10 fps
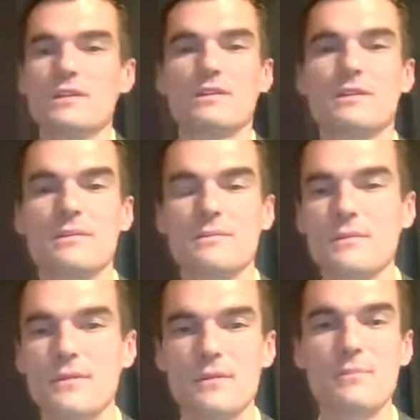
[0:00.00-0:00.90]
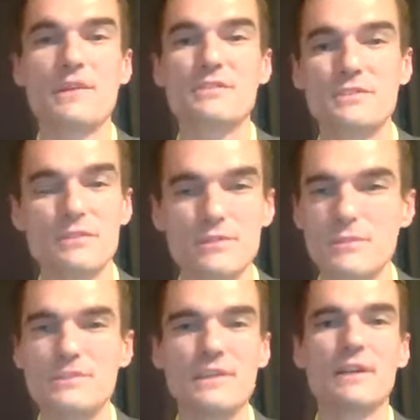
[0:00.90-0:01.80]
the message of
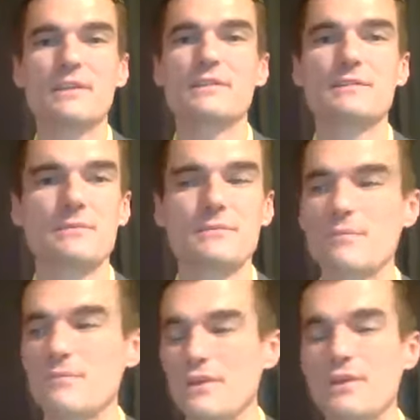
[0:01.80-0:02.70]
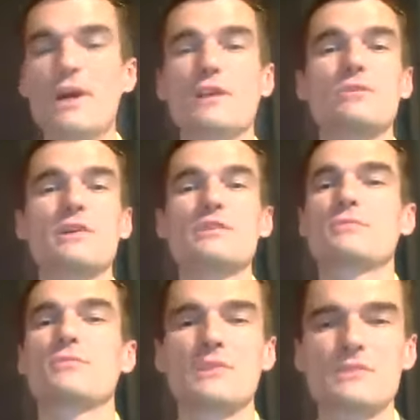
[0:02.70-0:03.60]
libertarianism, the
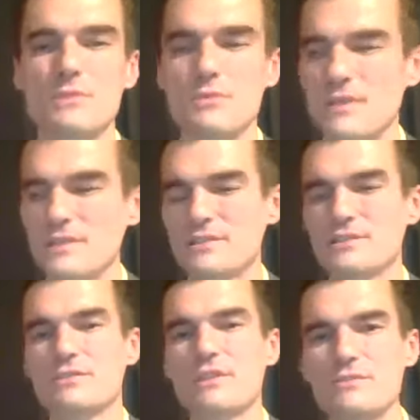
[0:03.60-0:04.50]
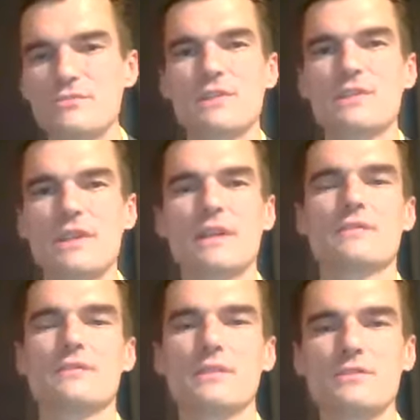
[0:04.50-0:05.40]
non-aggression principle message, let's run
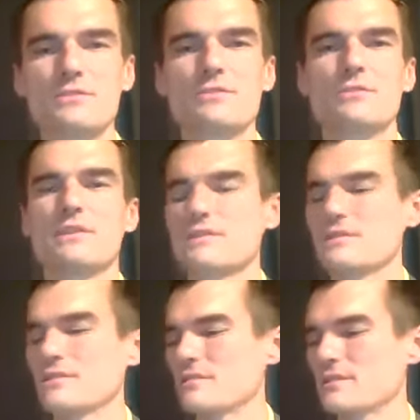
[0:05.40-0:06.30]
together. Let's do this.